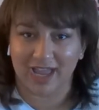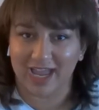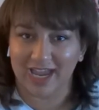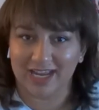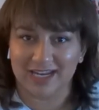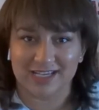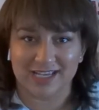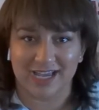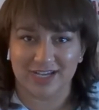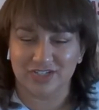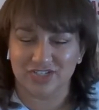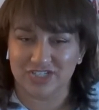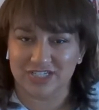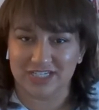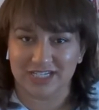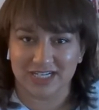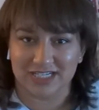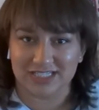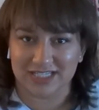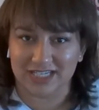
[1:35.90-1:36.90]
A D H
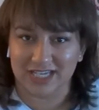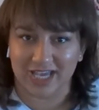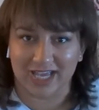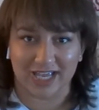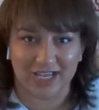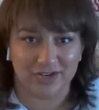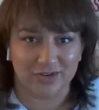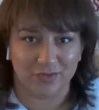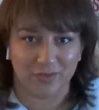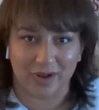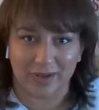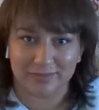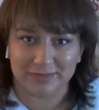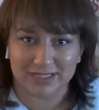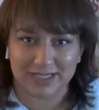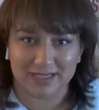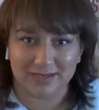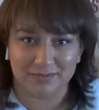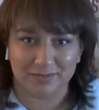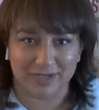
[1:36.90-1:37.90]
D doesn't get
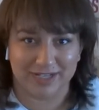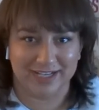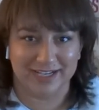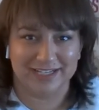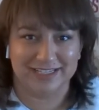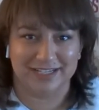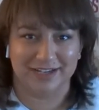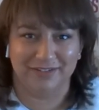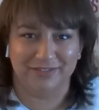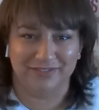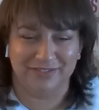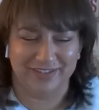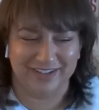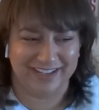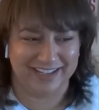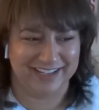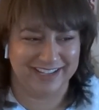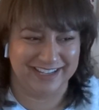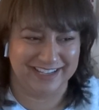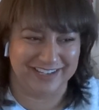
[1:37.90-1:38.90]
interrupted because
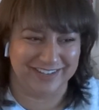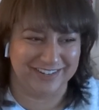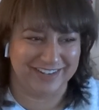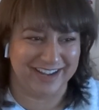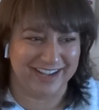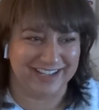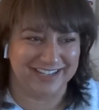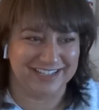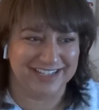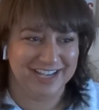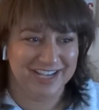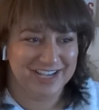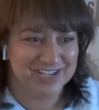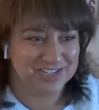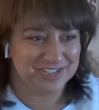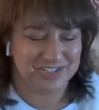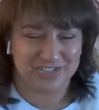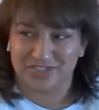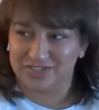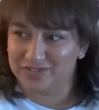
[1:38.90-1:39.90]
of, you're not
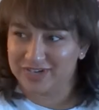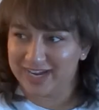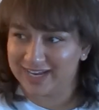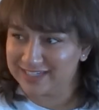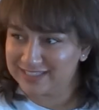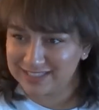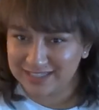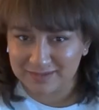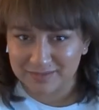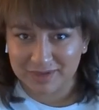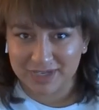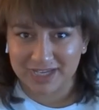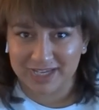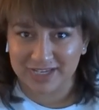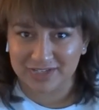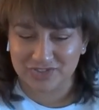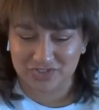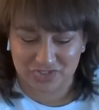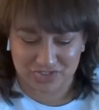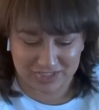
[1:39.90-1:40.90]
distracting
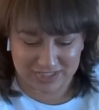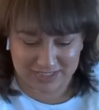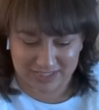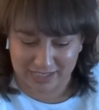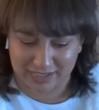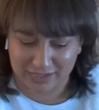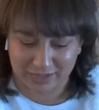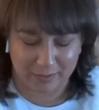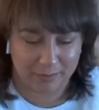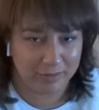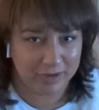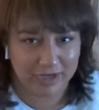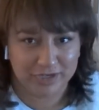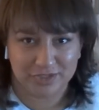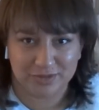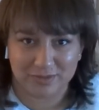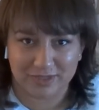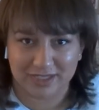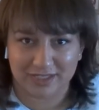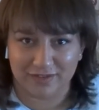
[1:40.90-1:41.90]
me. It's just like you
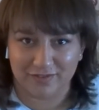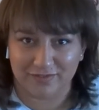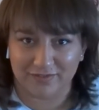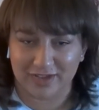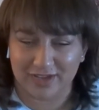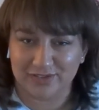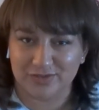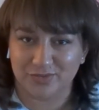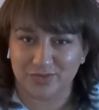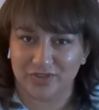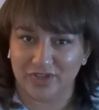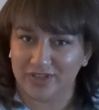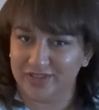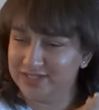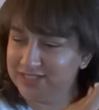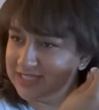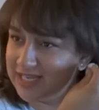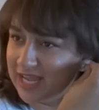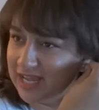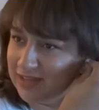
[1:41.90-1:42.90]
punch me in the face with all
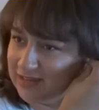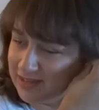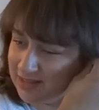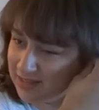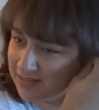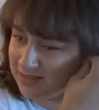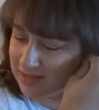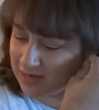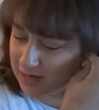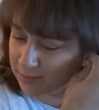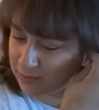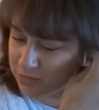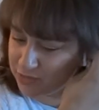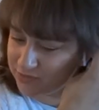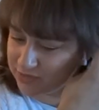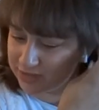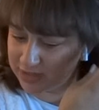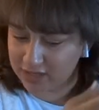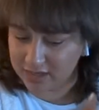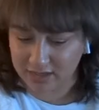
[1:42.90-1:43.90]
the talent and then I
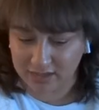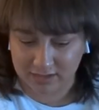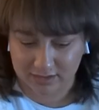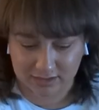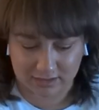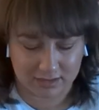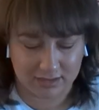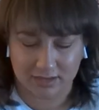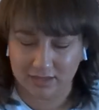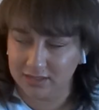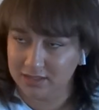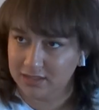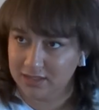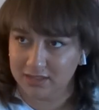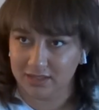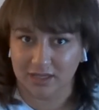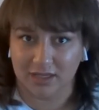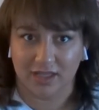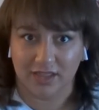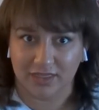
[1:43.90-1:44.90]
move along.
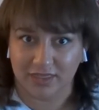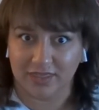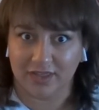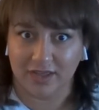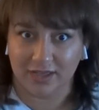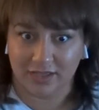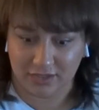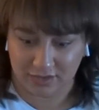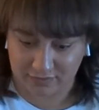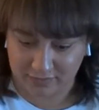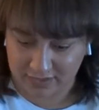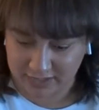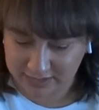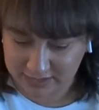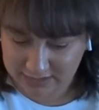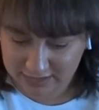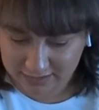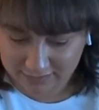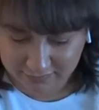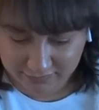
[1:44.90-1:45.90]
Thank you,
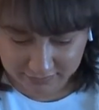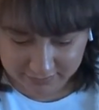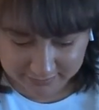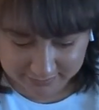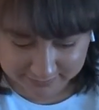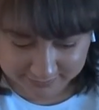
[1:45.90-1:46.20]
Voctave.